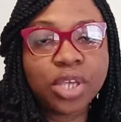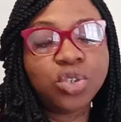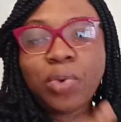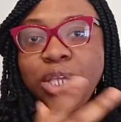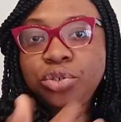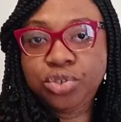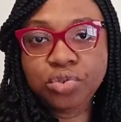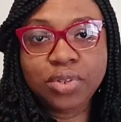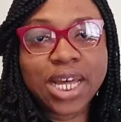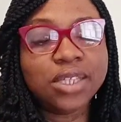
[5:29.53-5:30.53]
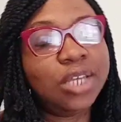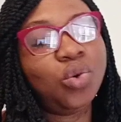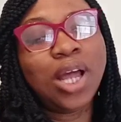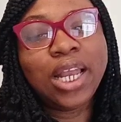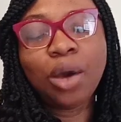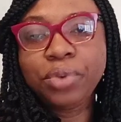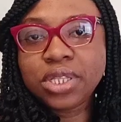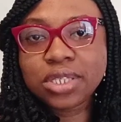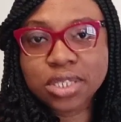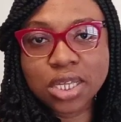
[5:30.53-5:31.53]
Okay, so when you do that, then you
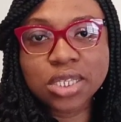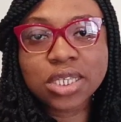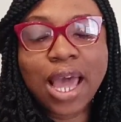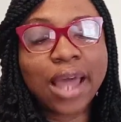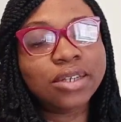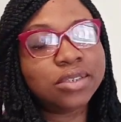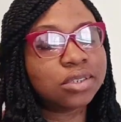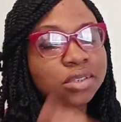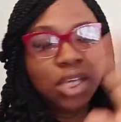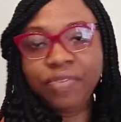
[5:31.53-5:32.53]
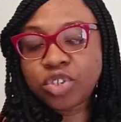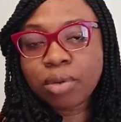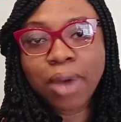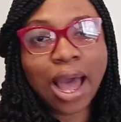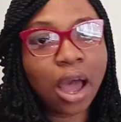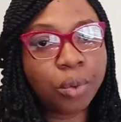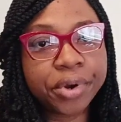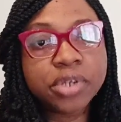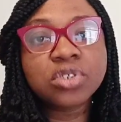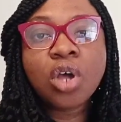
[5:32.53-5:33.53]
allow it to sit and give it some
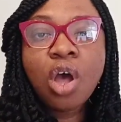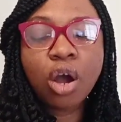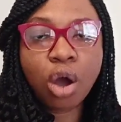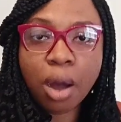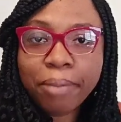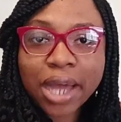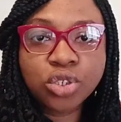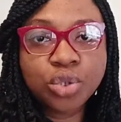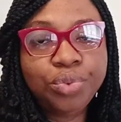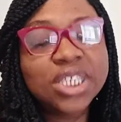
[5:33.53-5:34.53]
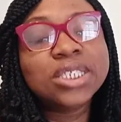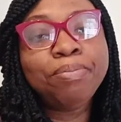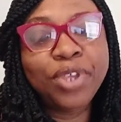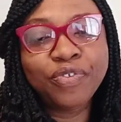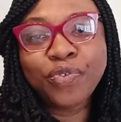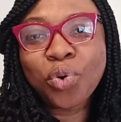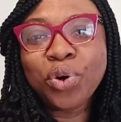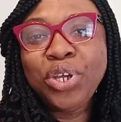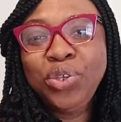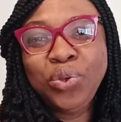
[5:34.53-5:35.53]
hours, come back to it
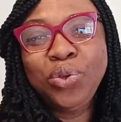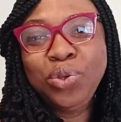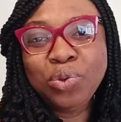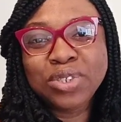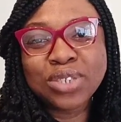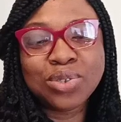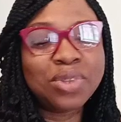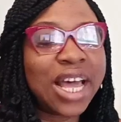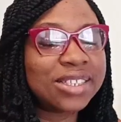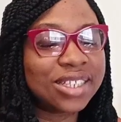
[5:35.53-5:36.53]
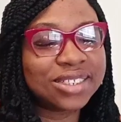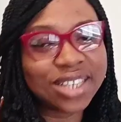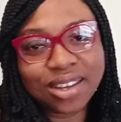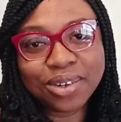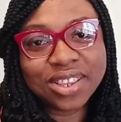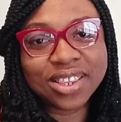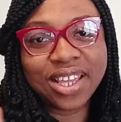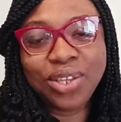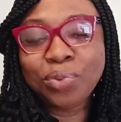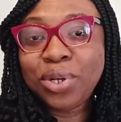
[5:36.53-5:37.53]
before you use it. So that's the second
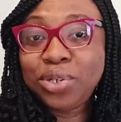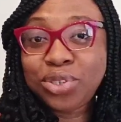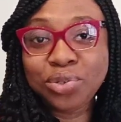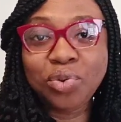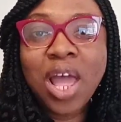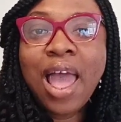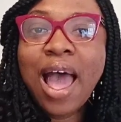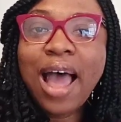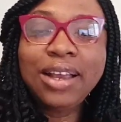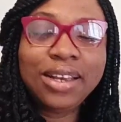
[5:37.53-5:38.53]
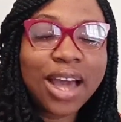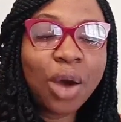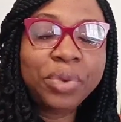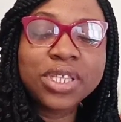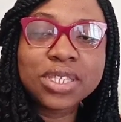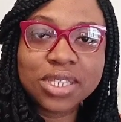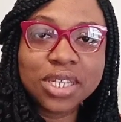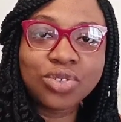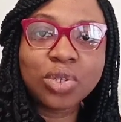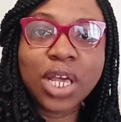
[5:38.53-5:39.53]
thing you want to do. Allow it to
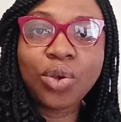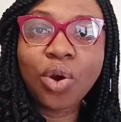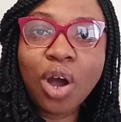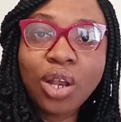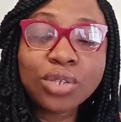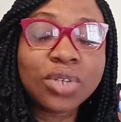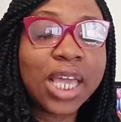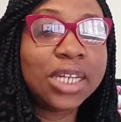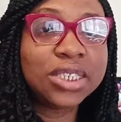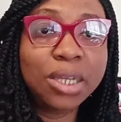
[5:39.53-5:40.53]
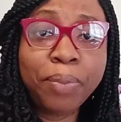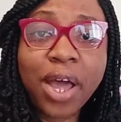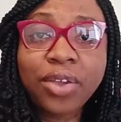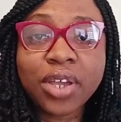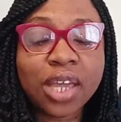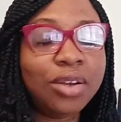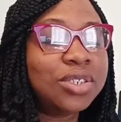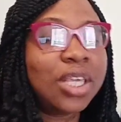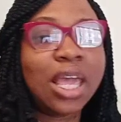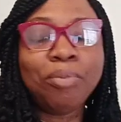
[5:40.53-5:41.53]
sit so that your colors will get deeper, your
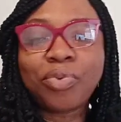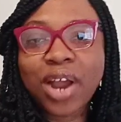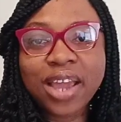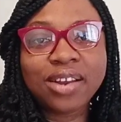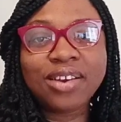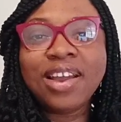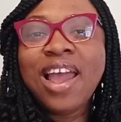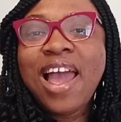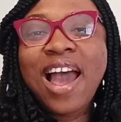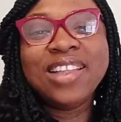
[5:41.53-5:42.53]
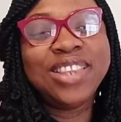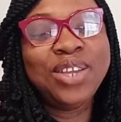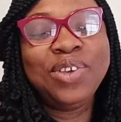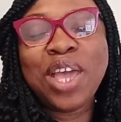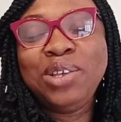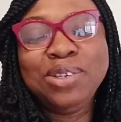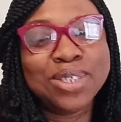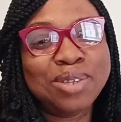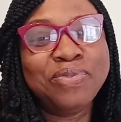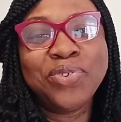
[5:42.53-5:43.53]
colors will get brighter, and then you can
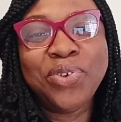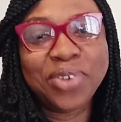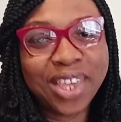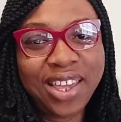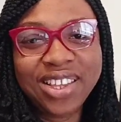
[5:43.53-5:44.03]
use them for your